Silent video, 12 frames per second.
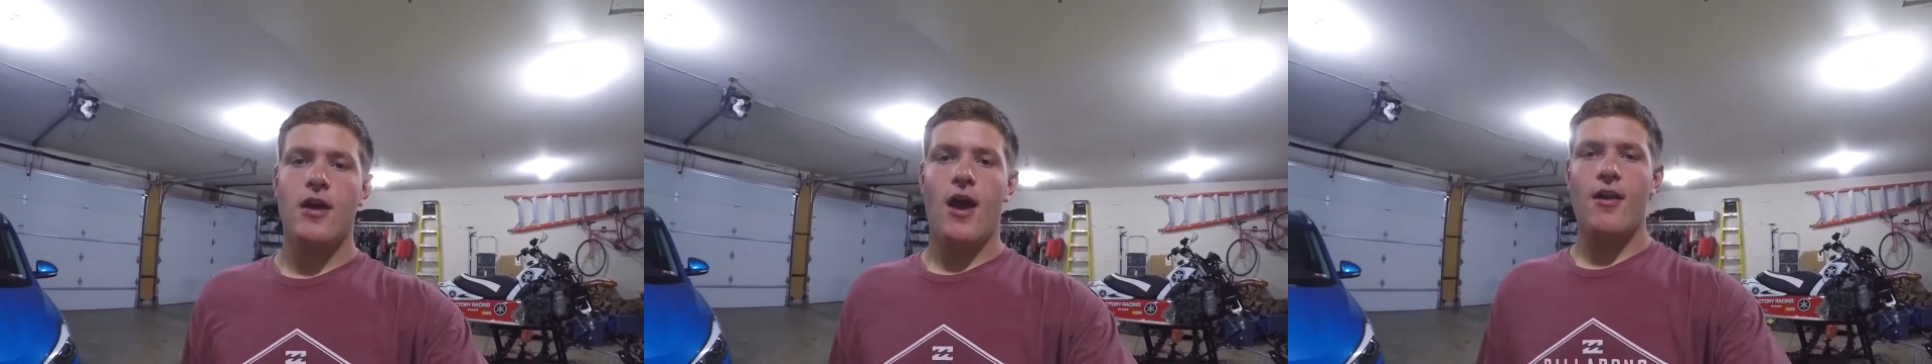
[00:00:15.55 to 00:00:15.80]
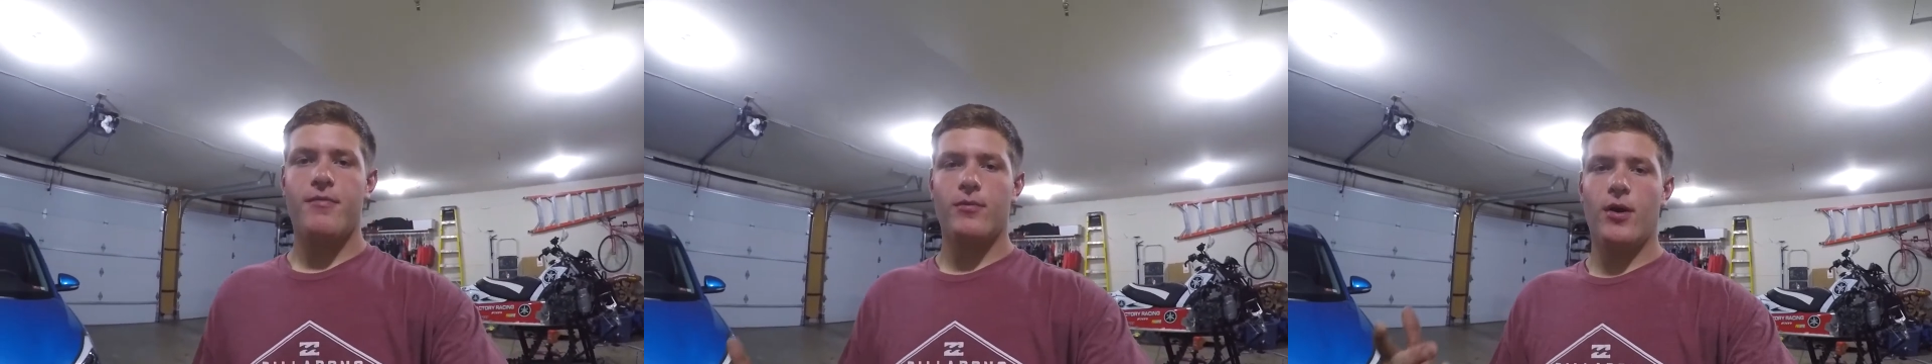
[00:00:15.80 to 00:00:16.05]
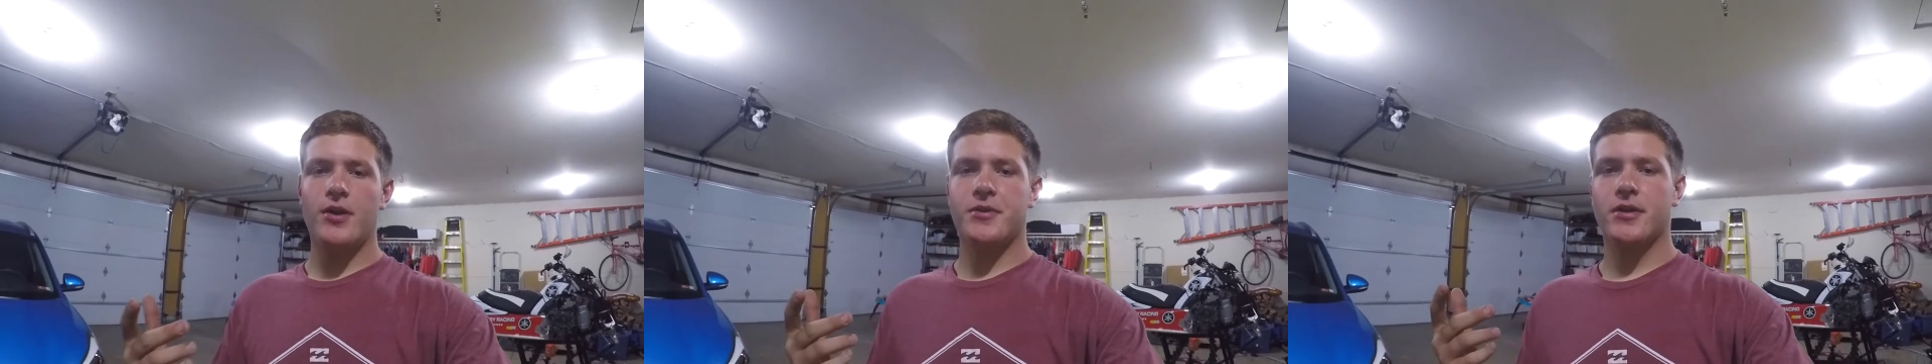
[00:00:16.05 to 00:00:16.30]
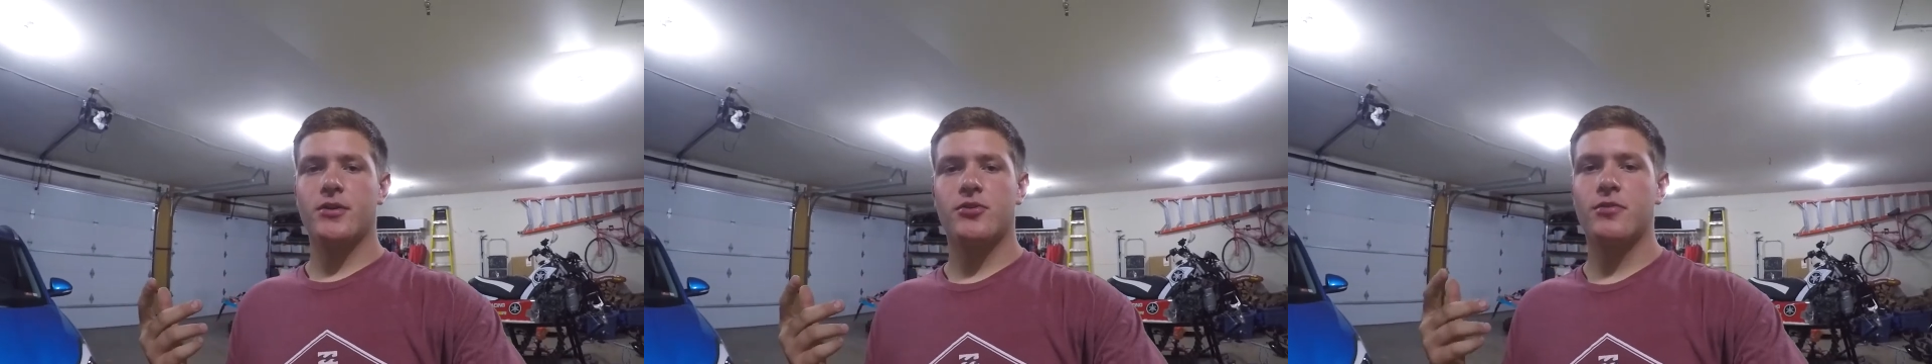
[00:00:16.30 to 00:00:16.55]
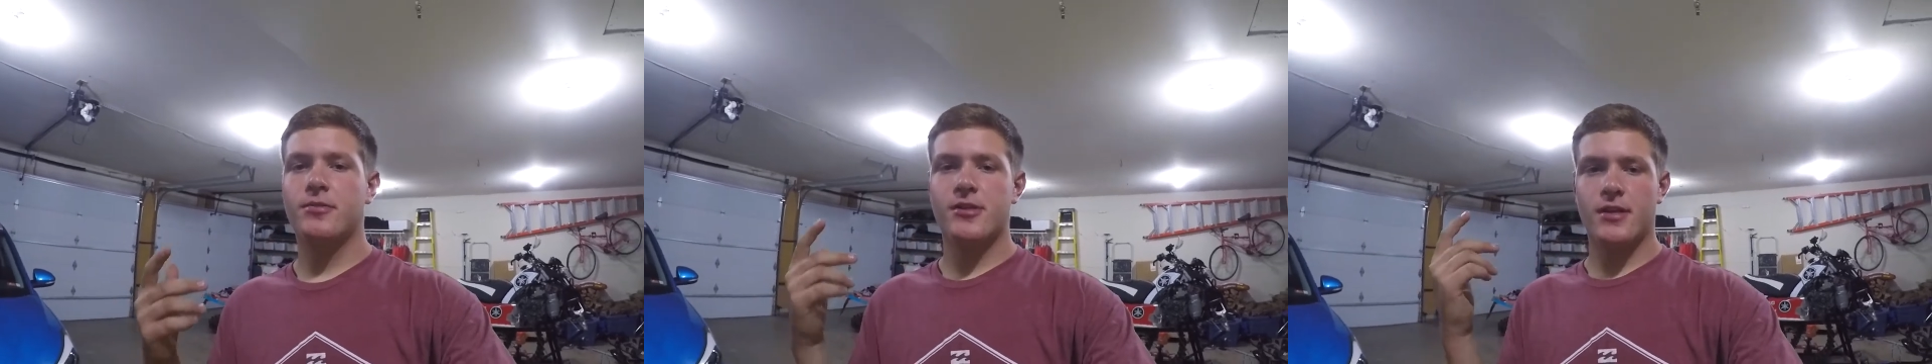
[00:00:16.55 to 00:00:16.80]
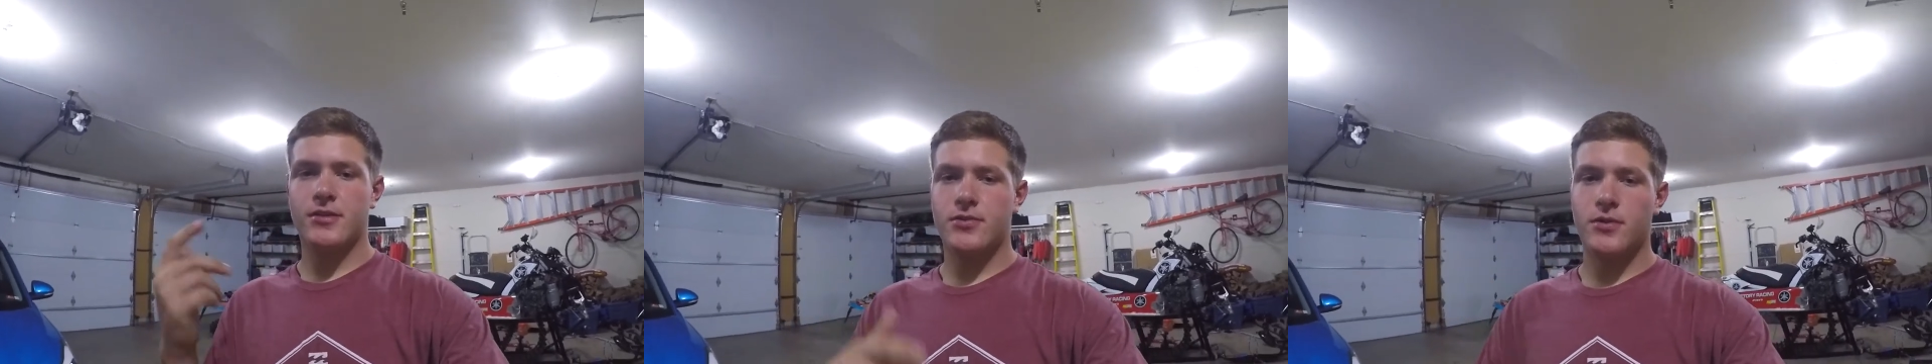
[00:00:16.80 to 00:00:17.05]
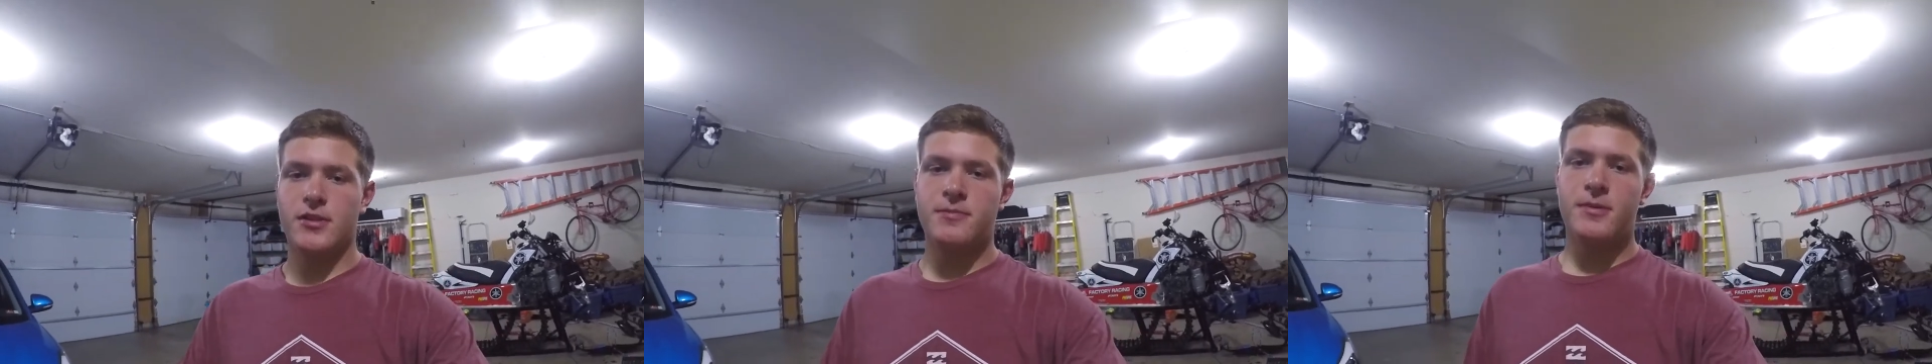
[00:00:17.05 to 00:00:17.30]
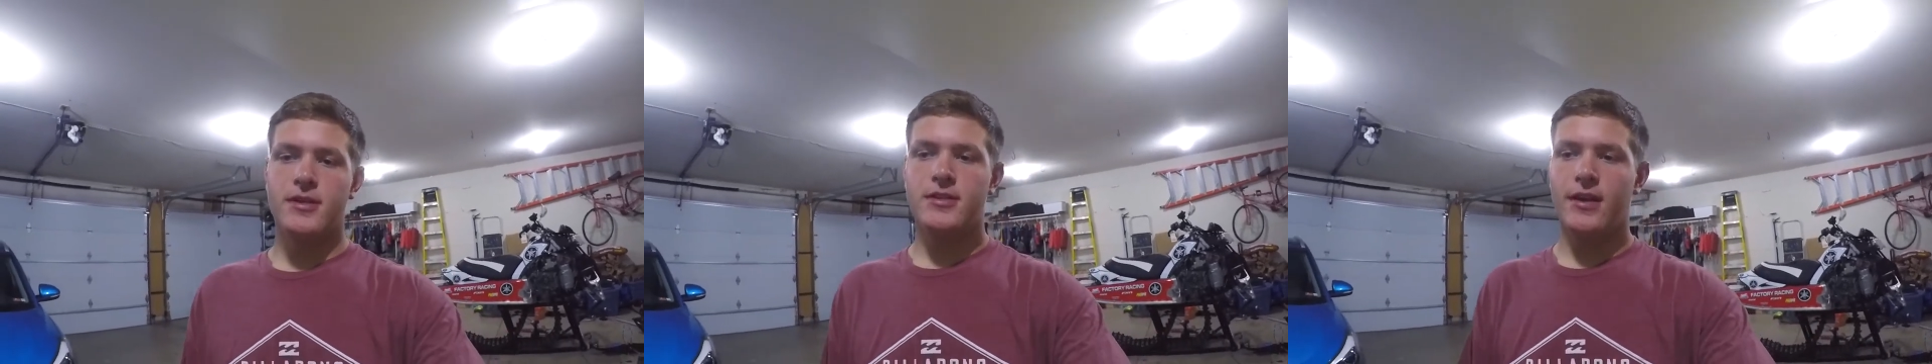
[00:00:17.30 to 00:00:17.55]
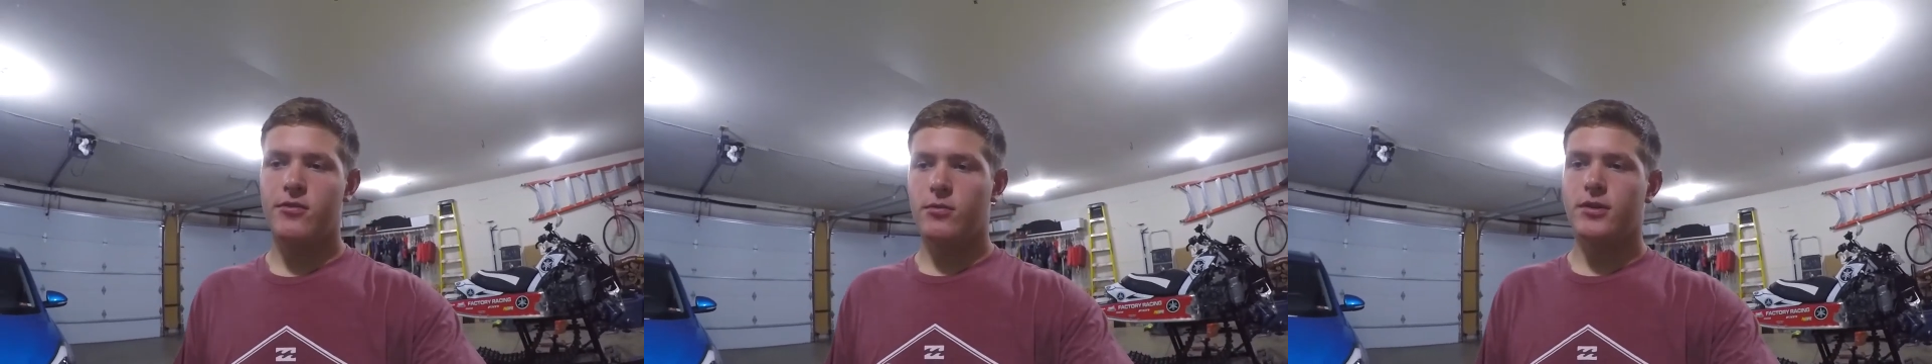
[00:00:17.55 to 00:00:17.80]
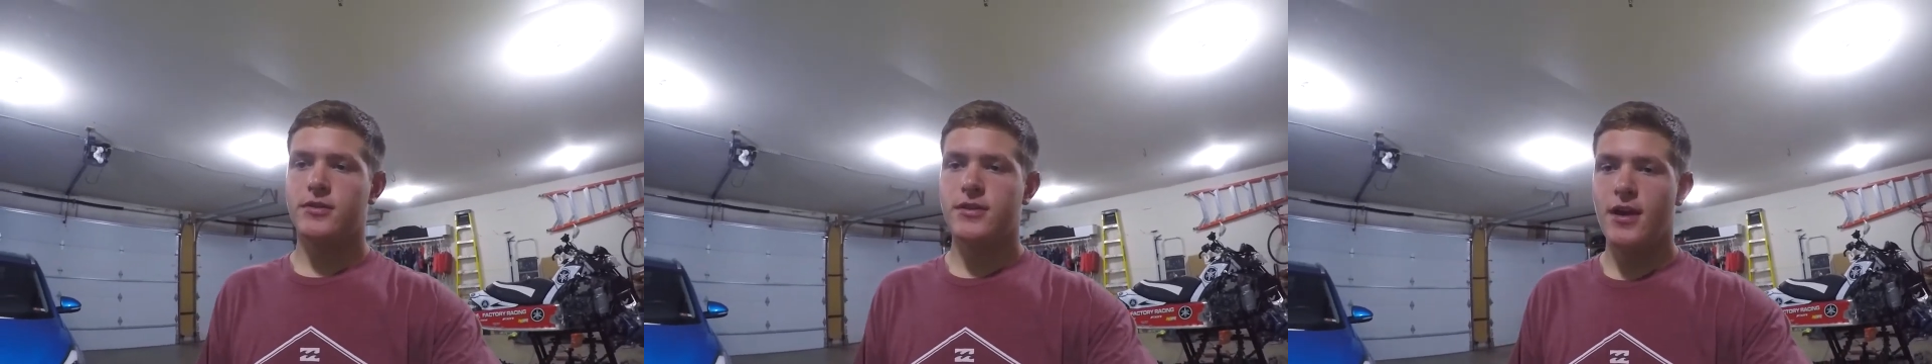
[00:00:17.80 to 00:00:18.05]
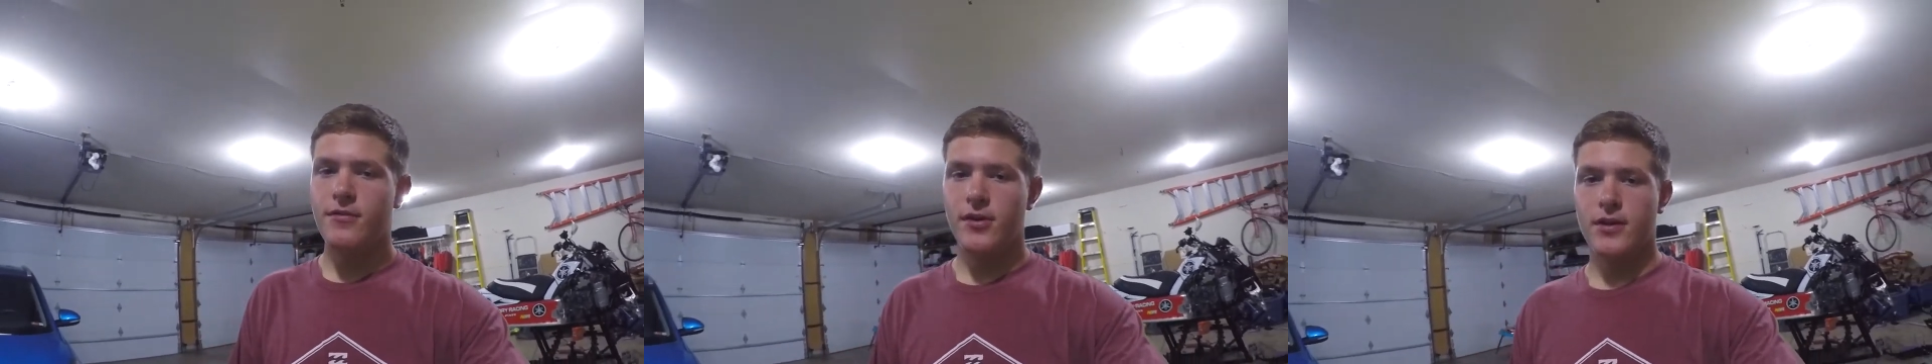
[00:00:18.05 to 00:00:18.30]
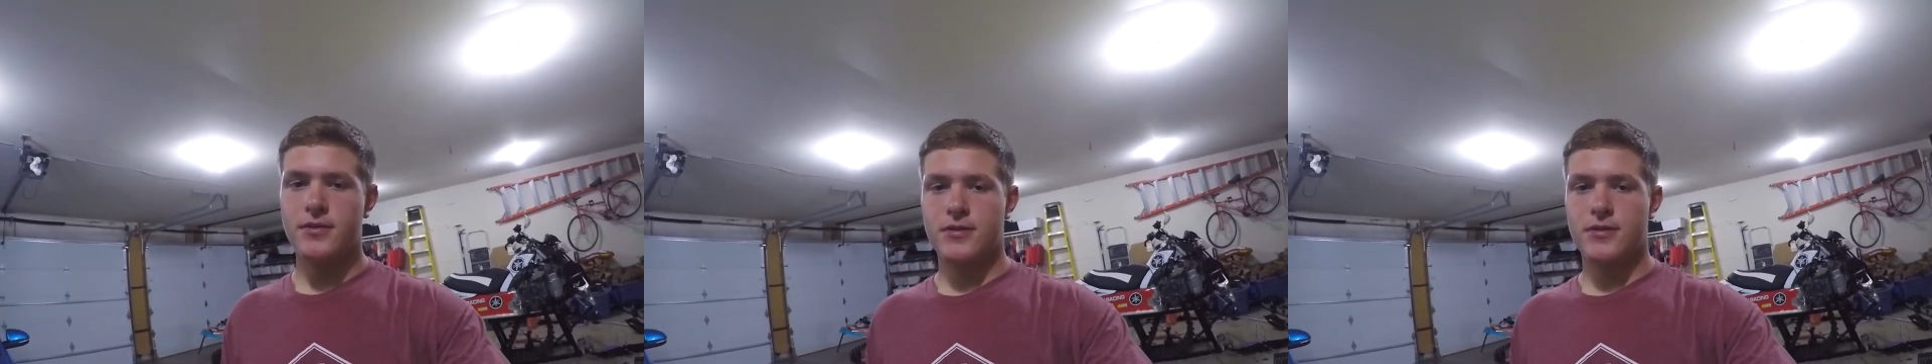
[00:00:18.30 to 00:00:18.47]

I've been watching YouTubers like Street Speed seven one seven,